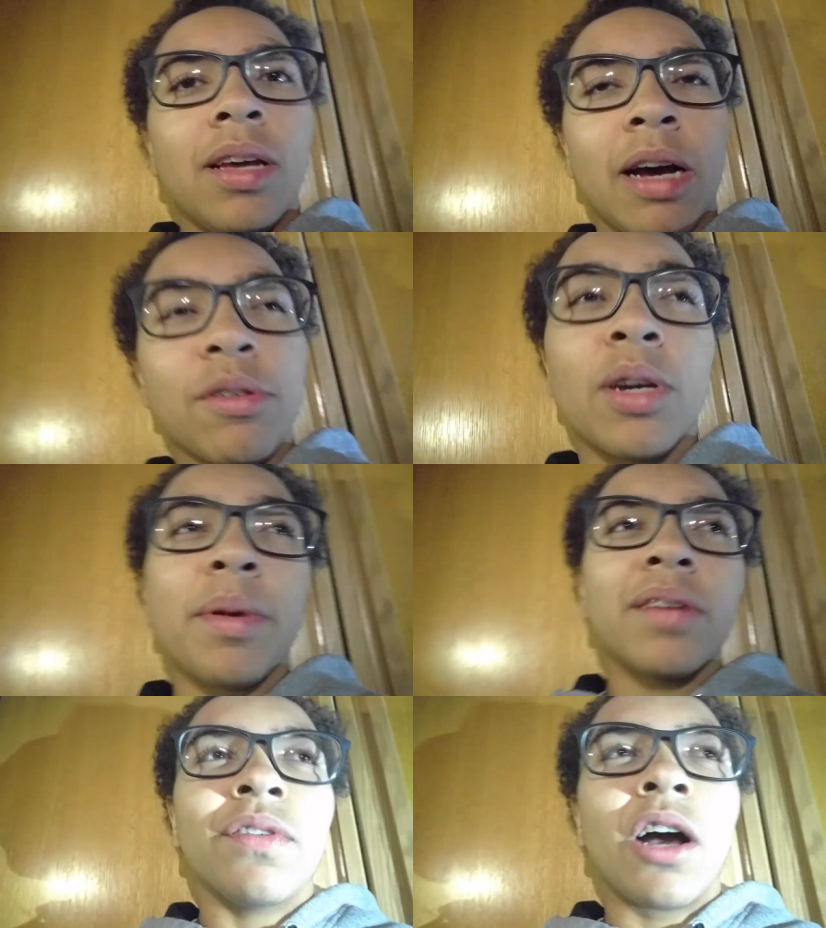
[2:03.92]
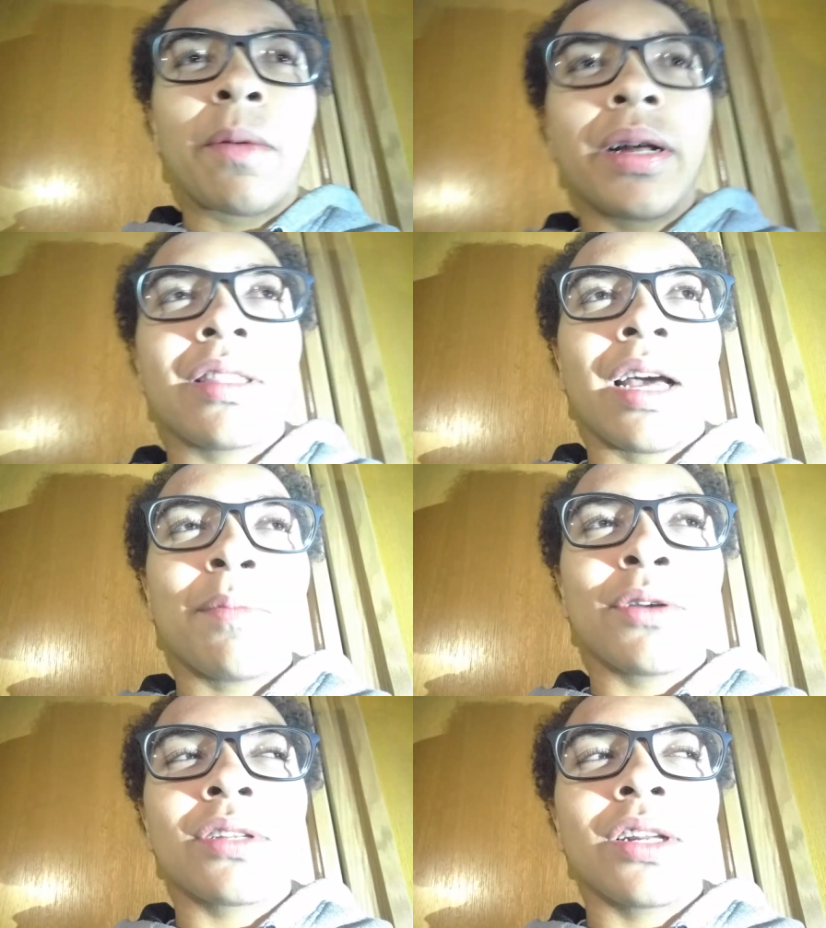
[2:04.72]
I was gonna make a vlog about that, but
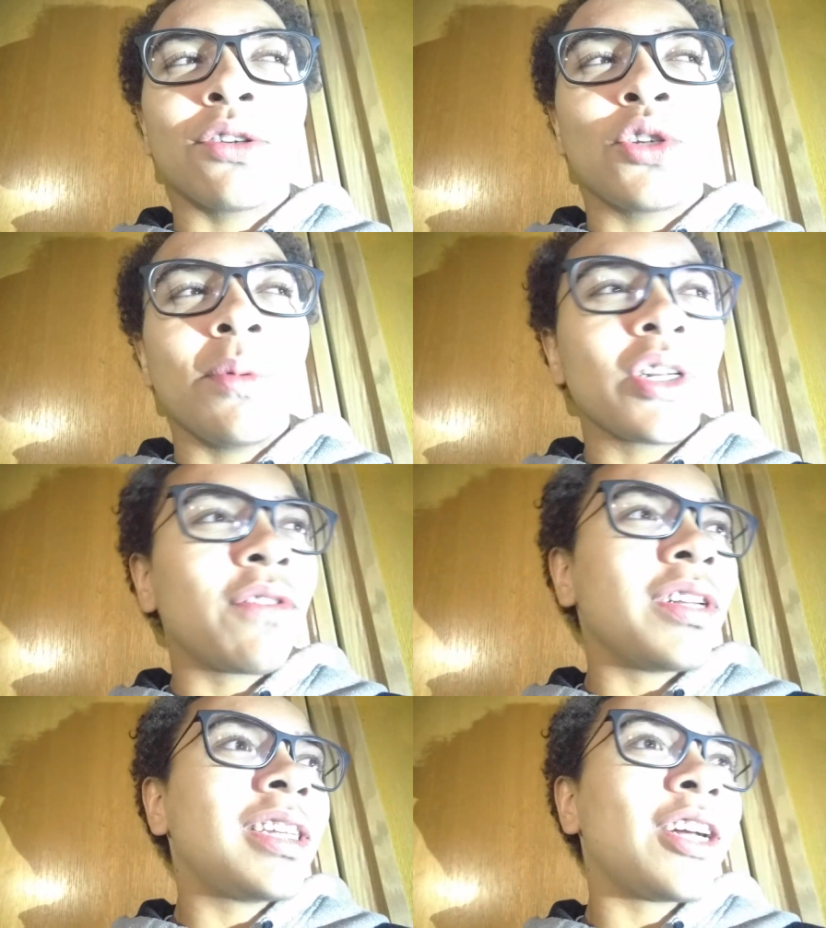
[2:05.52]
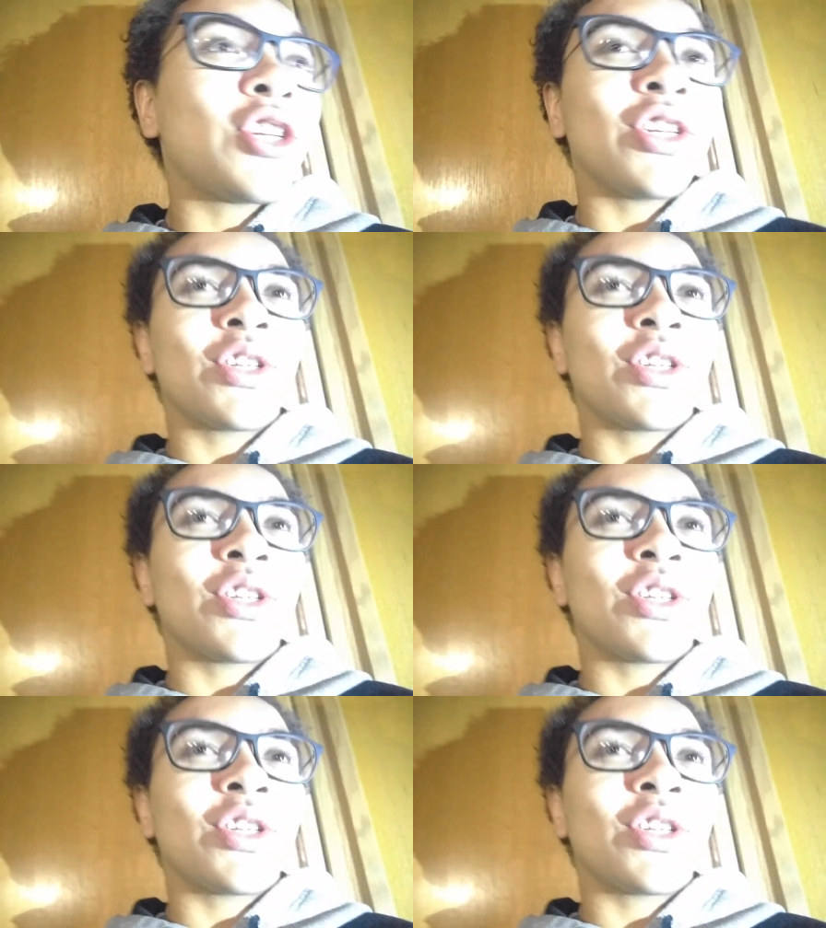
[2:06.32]
it was a little too much of a touchy